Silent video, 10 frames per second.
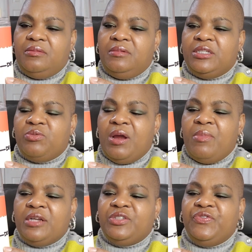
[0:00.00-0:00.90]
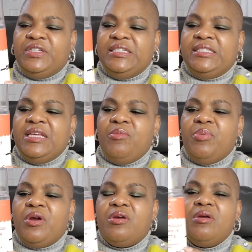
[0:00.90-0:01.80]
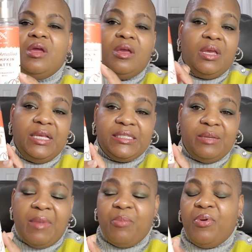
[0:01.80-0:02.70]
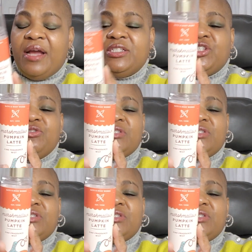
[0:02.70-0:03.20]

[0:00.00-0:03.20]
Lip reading: that's where I marked it for December. It's in my project